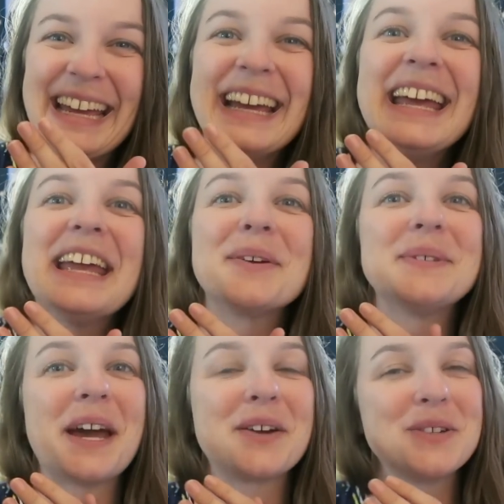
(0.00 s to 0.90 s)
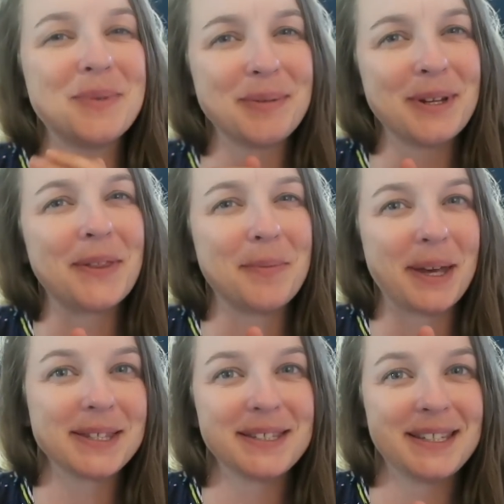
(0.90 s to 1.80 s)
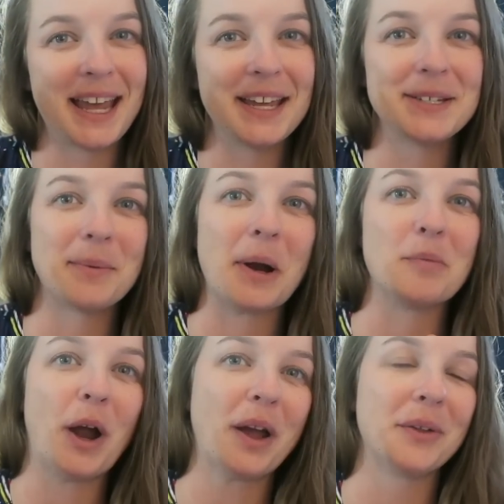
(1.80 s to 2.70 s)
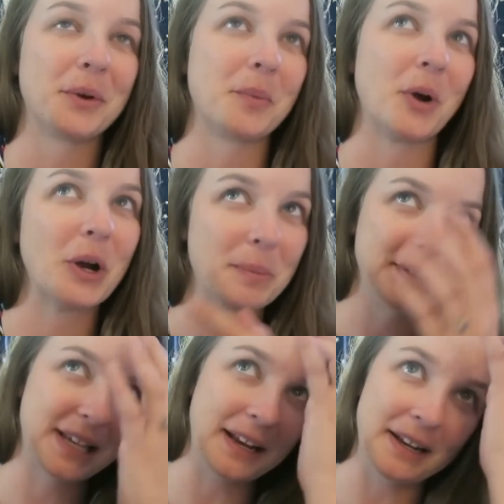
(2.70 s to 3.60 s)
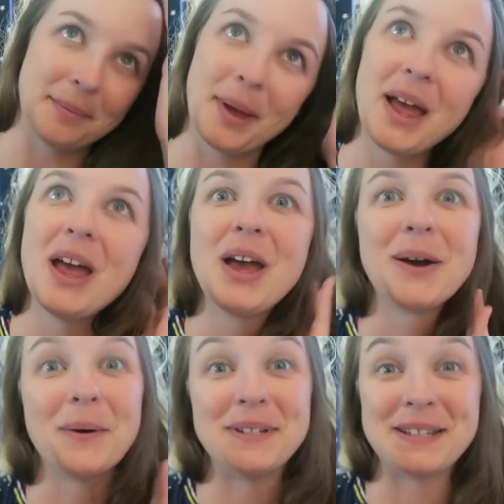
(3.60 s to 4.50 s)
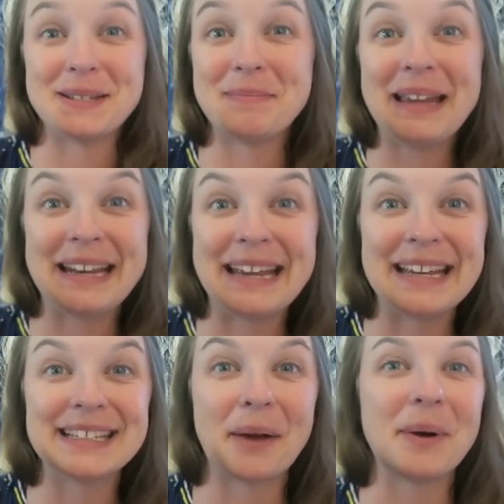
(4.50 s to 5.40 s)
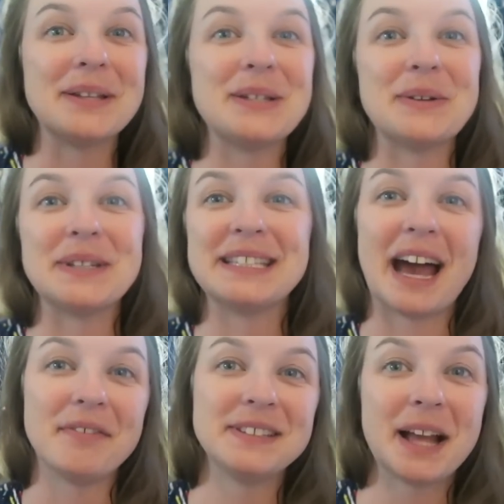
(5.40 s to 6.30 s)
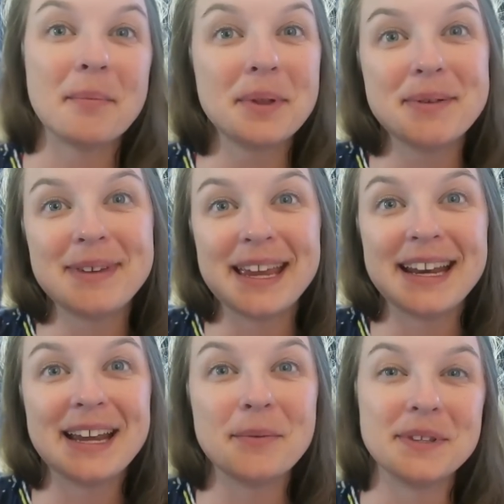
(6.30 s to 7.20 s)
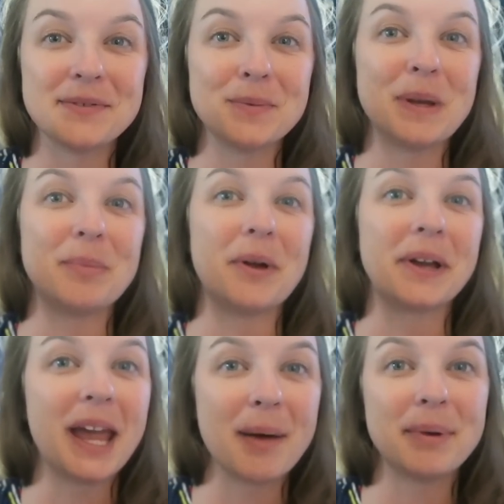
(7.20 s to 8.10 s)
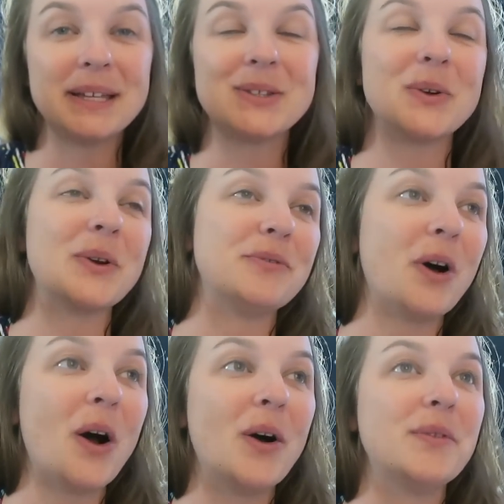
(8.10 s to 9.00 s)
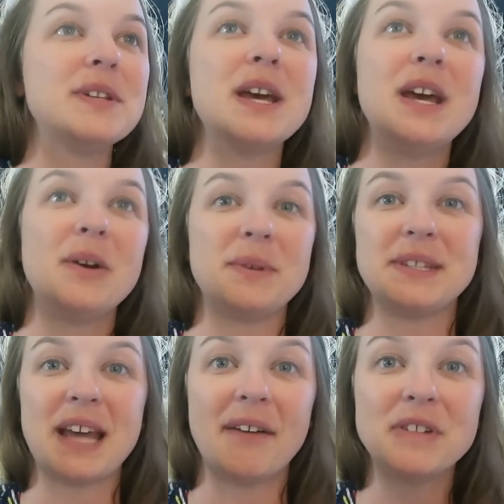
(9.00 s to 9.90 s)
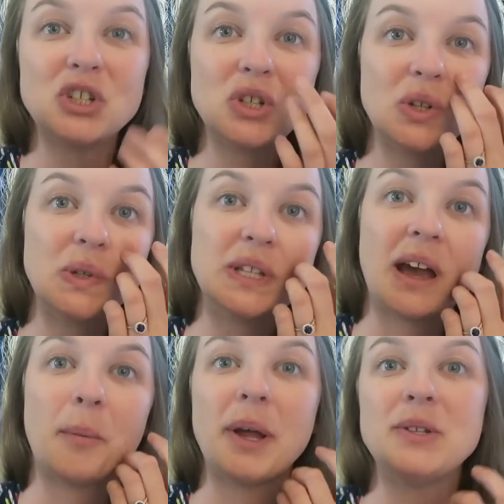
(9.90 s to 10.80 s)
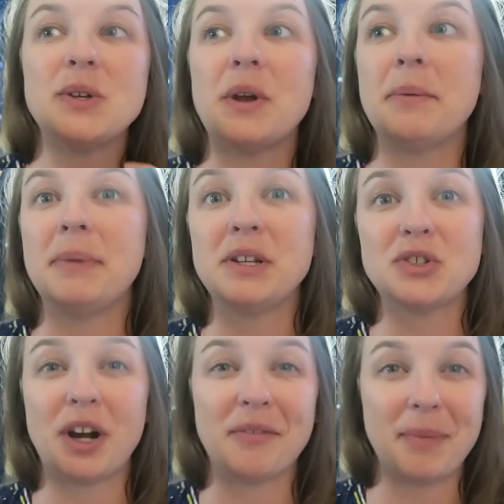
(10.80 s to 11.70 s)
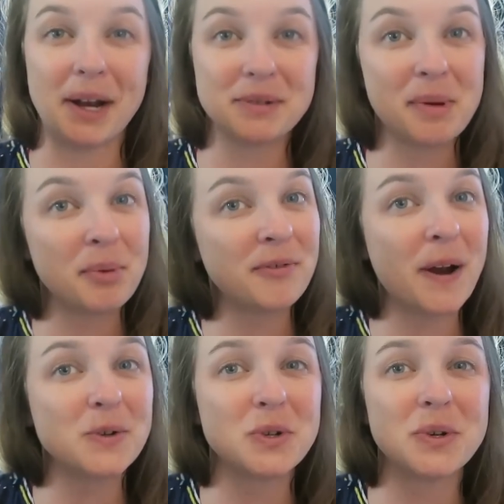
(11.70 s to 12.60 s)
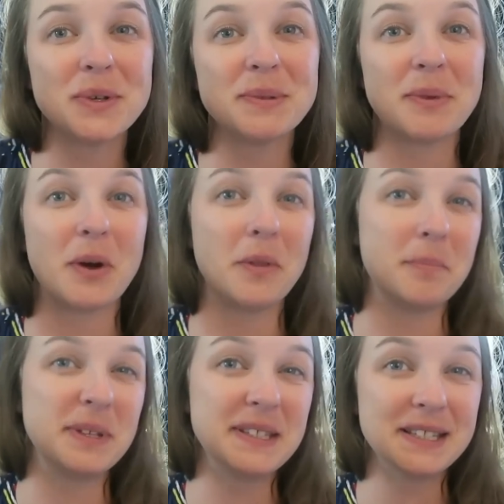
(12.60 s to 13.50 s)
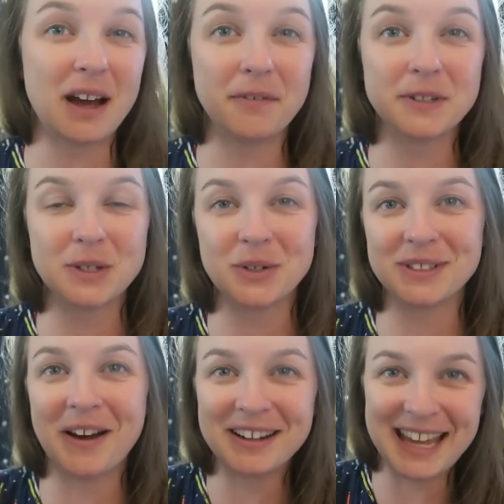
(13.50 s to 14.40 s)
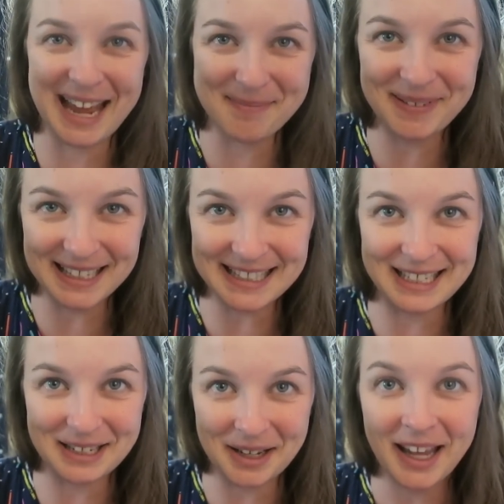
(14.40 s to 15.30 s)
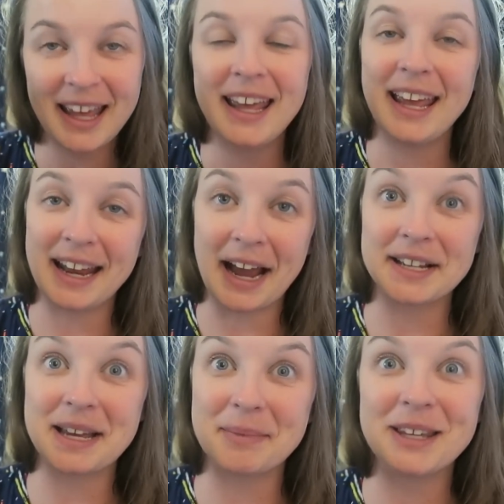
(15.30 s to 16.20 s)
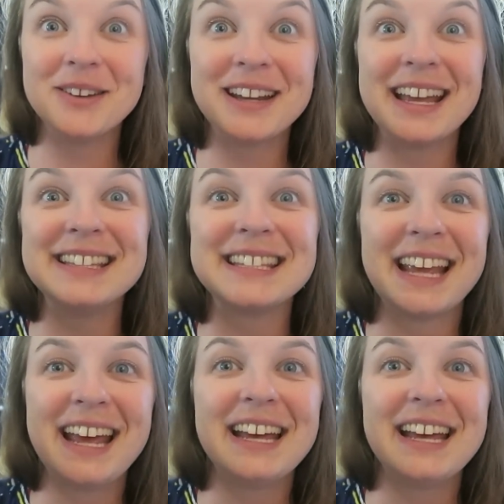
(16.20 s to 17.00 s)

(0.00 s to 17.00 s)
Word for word: it was actually maybe not the best day to wear a bright color to work because I ended up going to these meetings. I went to a staff assembly meeting with different people on campus who are involved with staff issues. I went to an administrative management professionals with all the business officers on campus and in academic units.